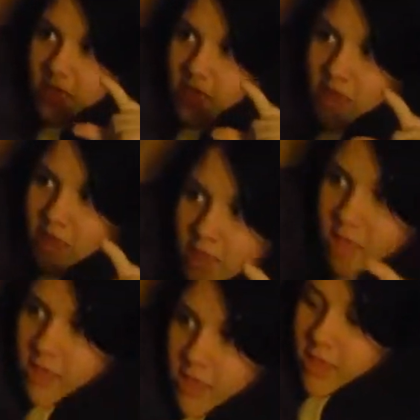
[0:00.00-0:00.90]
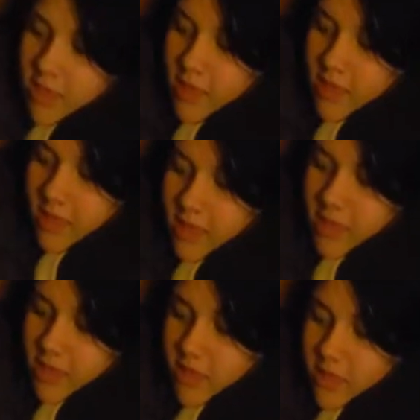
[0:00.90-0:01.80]
yeah, yeah, yeah. Want to say
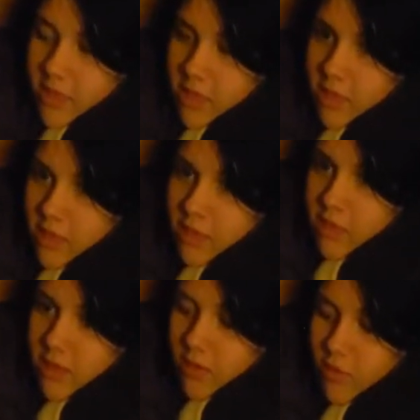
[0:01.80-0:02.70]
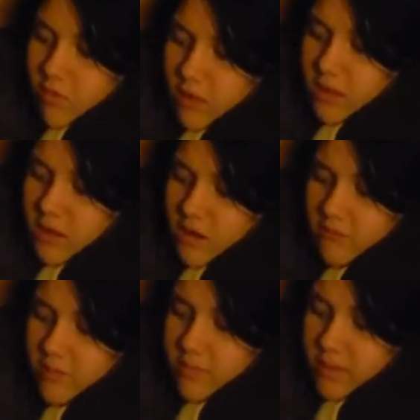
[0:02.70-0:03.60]
goodnight, Sarah? Hold on, get
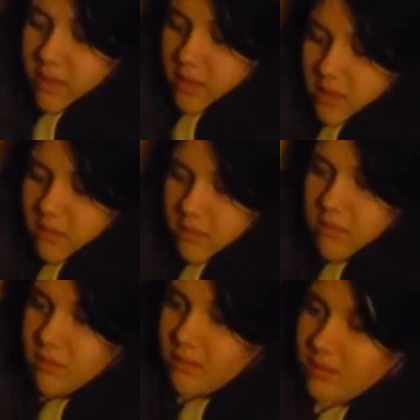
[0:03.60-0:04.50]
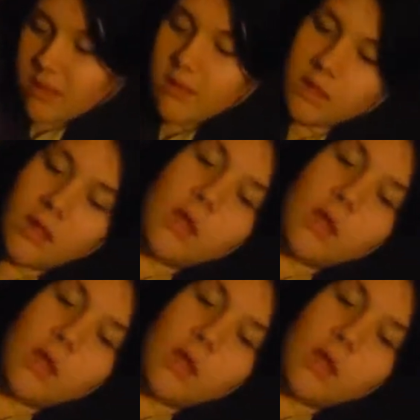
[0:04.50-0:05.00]
off my blanket. He's all